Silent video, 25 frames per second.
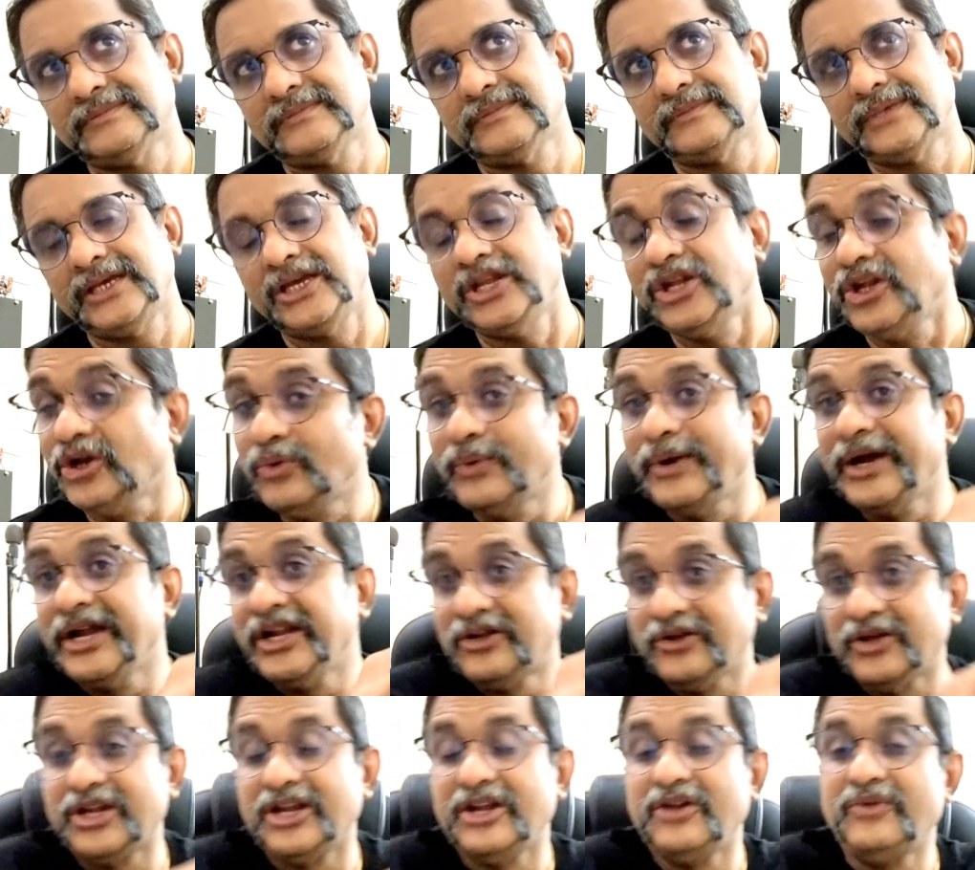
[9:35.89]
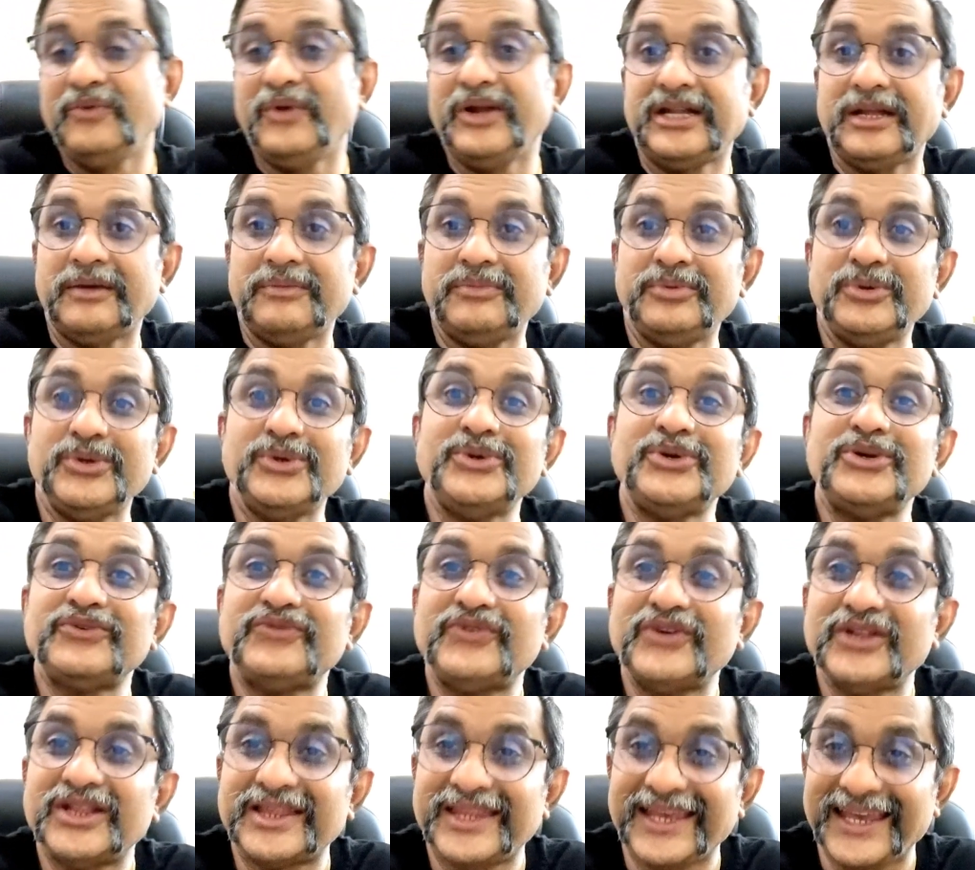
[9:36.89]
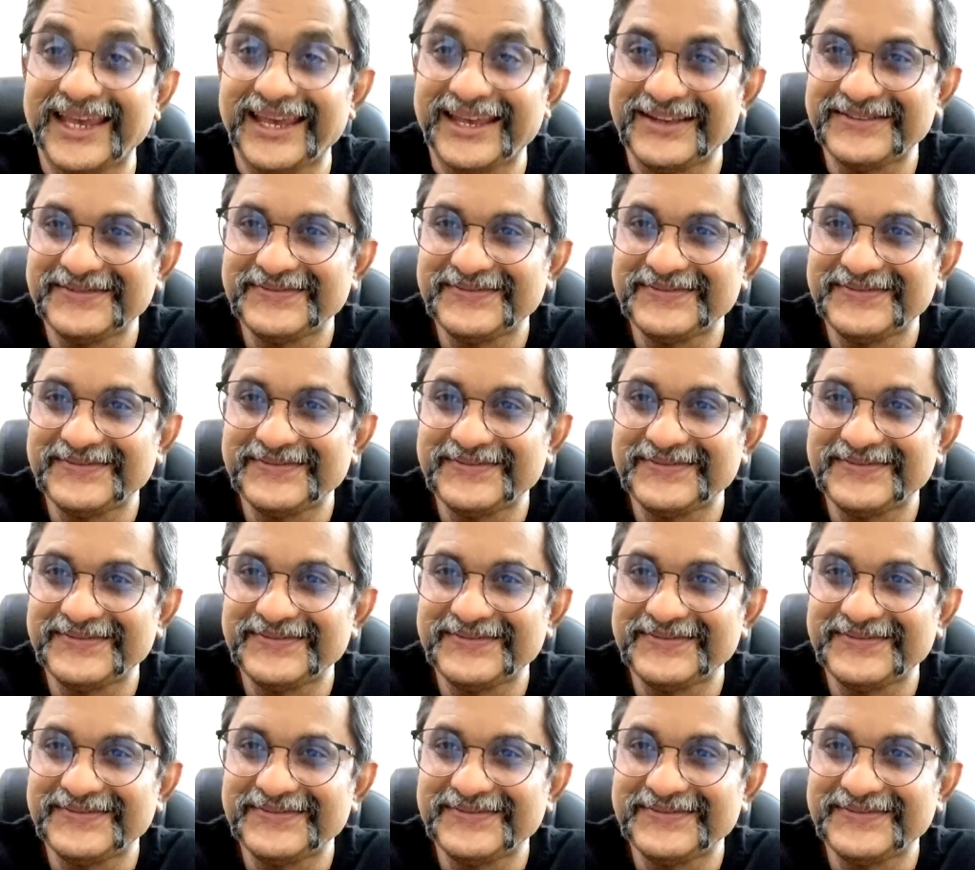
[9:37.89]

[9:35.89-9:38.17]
innovate or invent a beautiful thing.